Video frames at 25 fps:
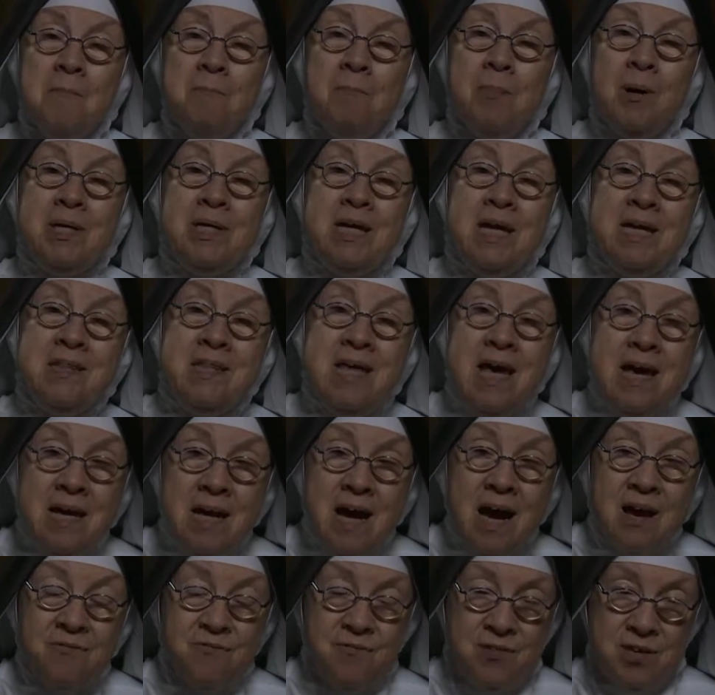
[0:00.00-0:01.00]
But then
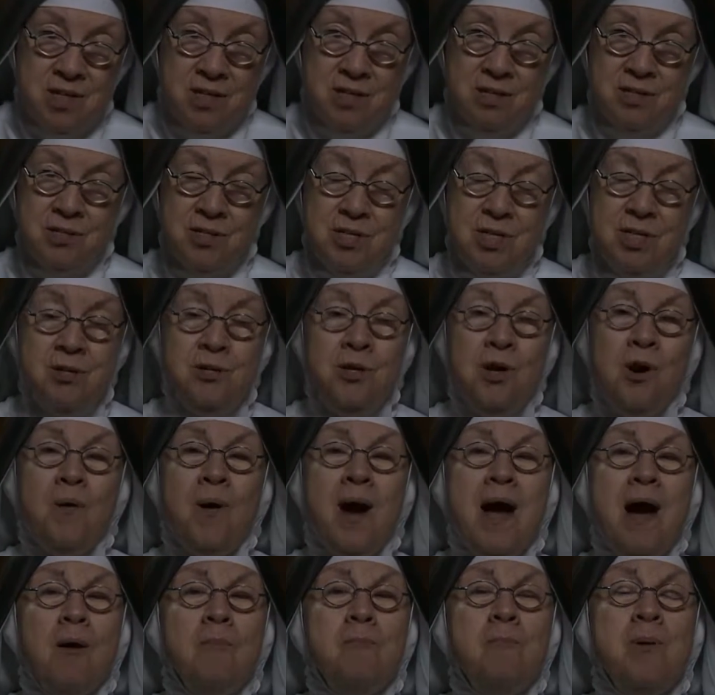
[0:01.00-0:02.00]
I figured, you know
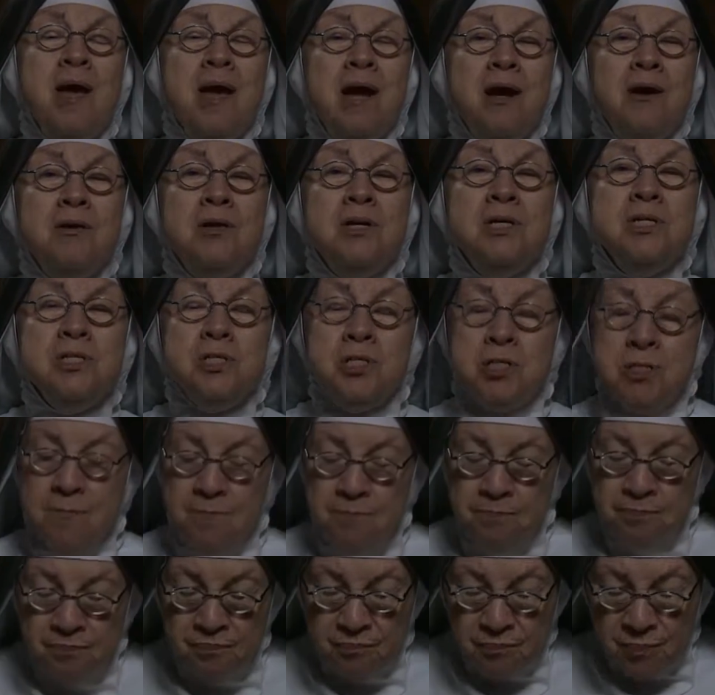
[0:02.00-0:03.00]
how parents,
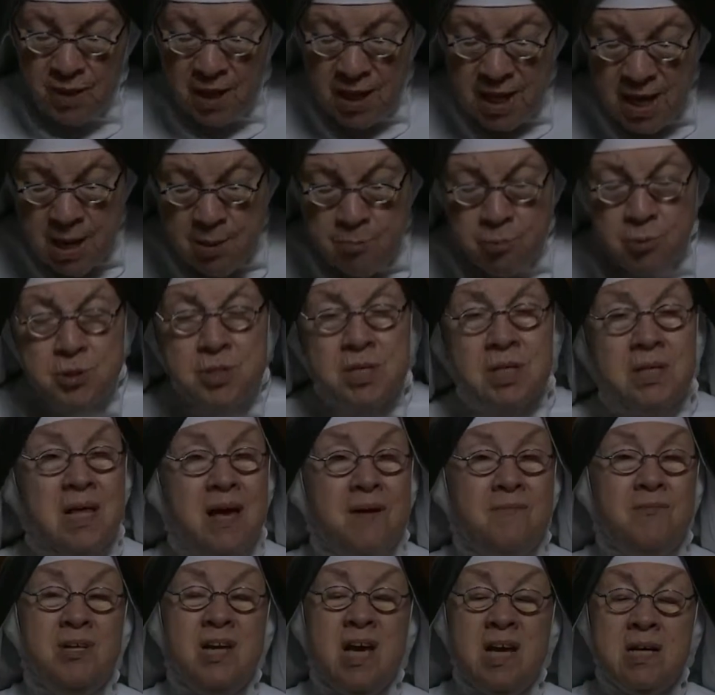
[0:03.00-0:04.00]
Hebrews
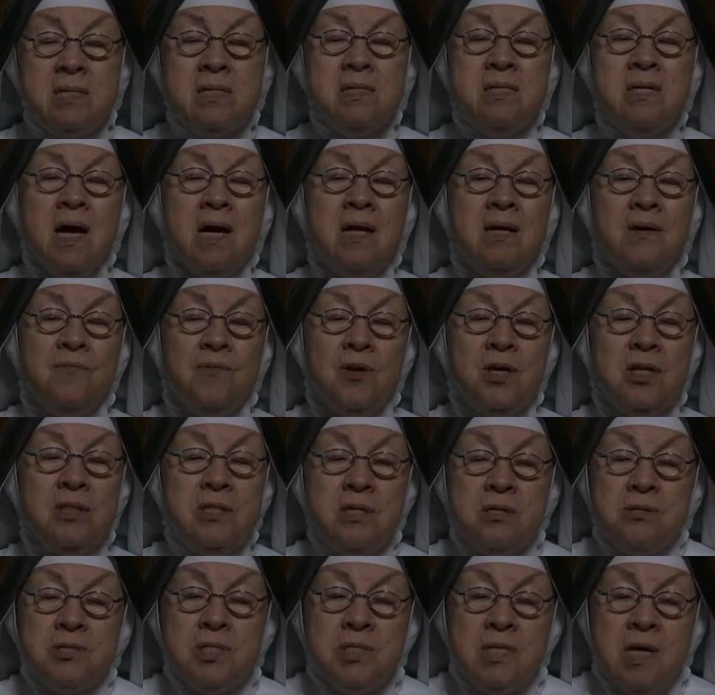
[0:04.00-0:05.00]
11, it's none of it.
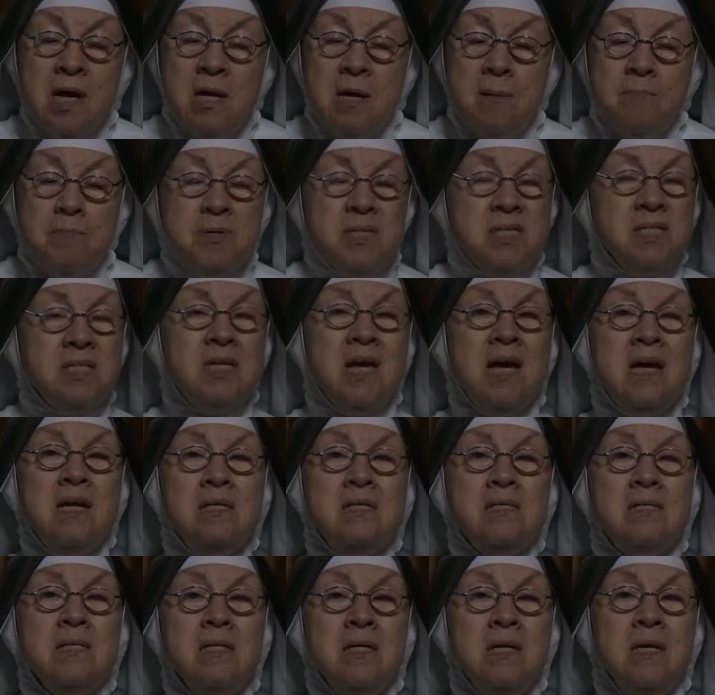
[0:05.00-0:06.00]
They're set up as
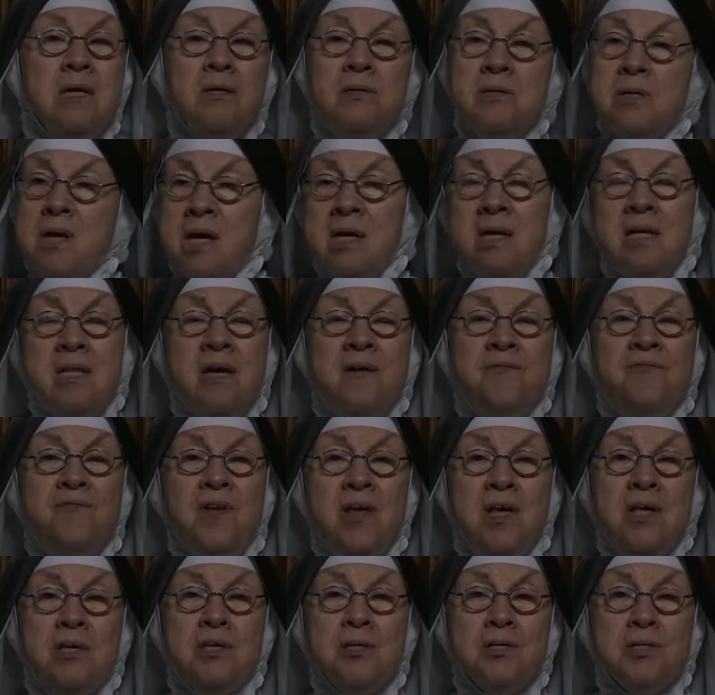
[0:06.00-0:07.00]
saints in here. None of their
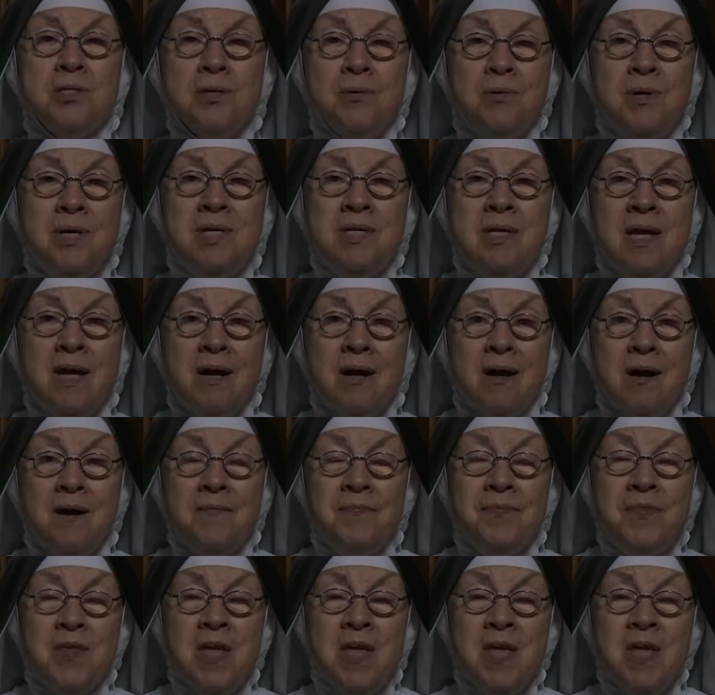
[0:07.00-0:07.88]
failures are in there.